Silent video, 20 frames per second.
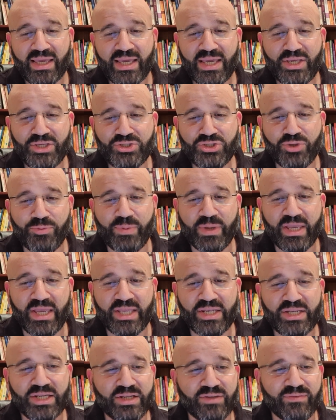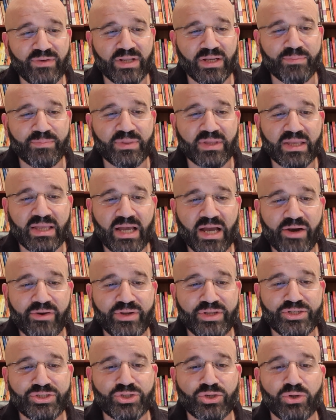is to begin to develop the
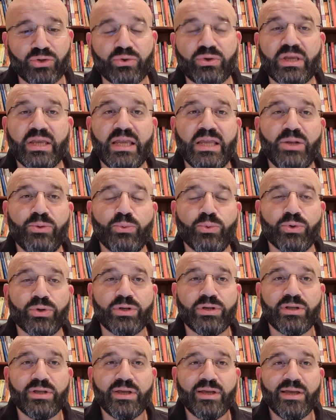courage to look inward